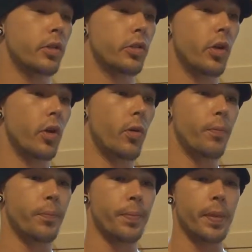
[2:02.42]
So
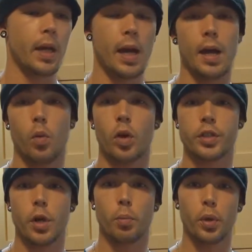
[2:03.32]
it
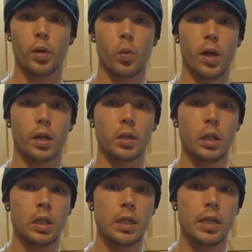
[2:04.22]
works out pretty well.
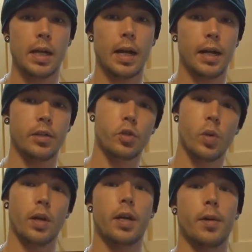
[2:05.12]
You just
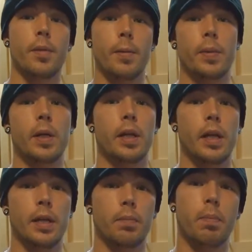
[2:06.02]
want to cut them up into
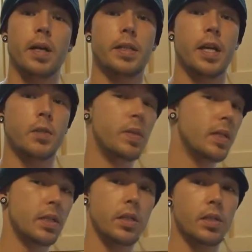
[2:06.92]
like bite-sized
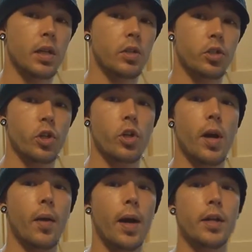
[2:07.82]
pieces. I'll just show
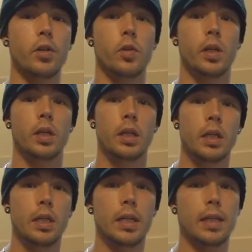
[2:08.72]
you how I do it,
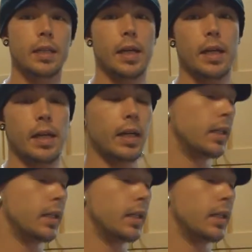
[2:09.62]
and then